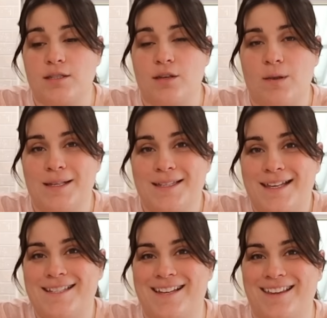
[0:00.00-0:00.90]
So let's
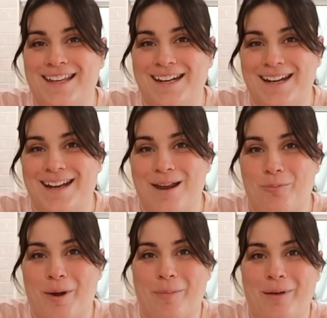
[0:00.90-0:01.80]
get to cleaning and
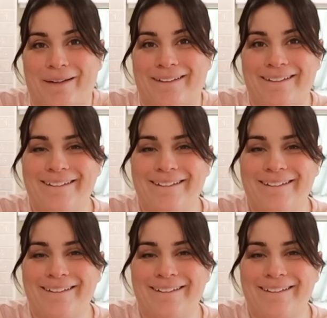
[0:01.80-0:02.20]
prepping.